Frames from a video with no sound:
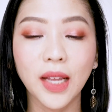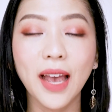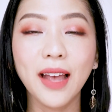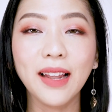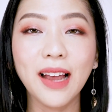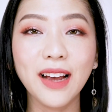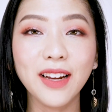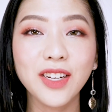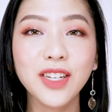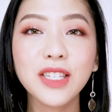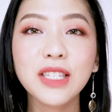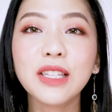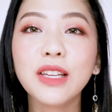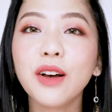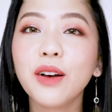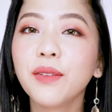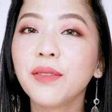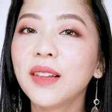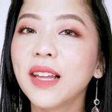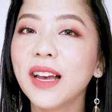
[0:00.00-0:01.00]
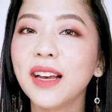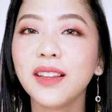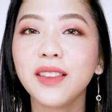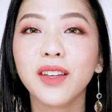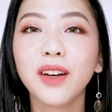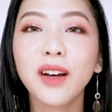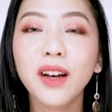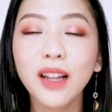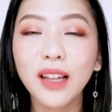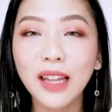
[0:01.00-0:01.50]
And I just love like
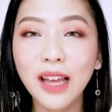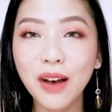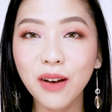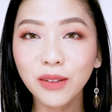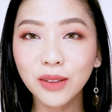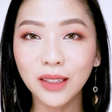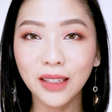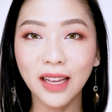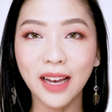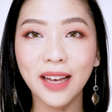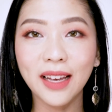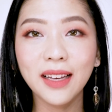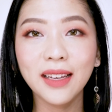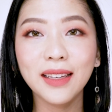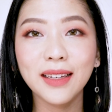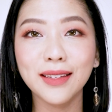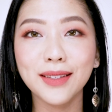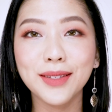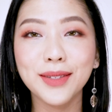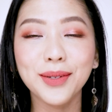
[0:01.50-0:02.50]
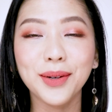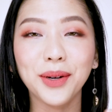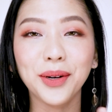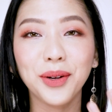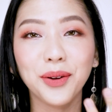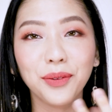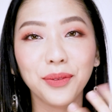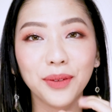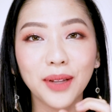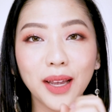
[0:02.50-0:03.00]
the cloud-like and
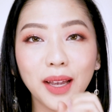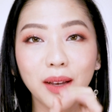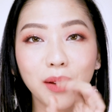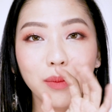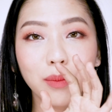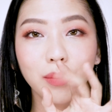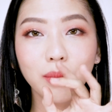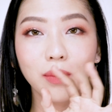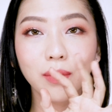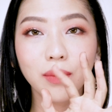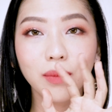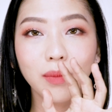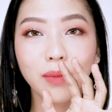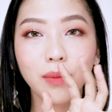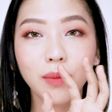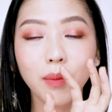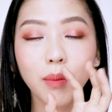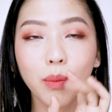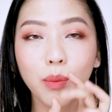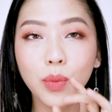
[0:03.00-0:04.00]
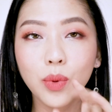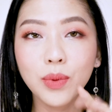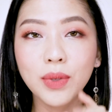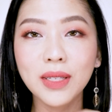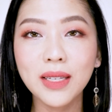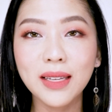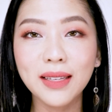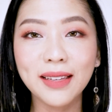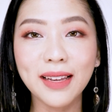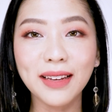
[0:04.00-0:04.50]
sort of like
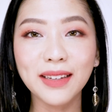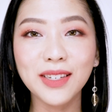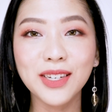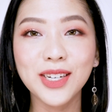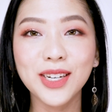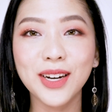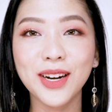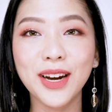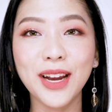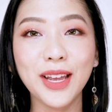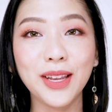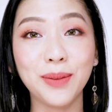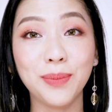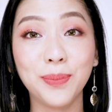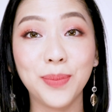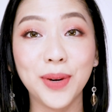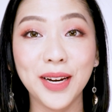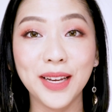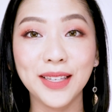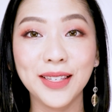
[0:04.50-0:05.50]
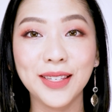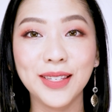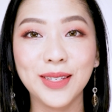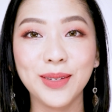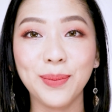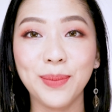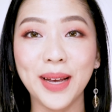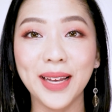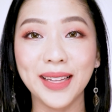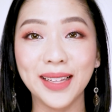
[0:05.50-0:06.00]
moussey texture it brings
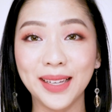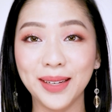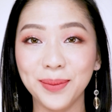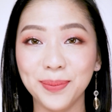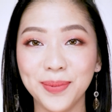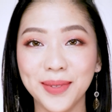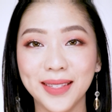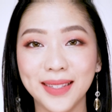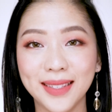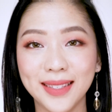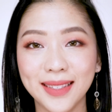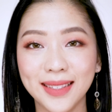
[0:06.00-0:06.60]
to my lips.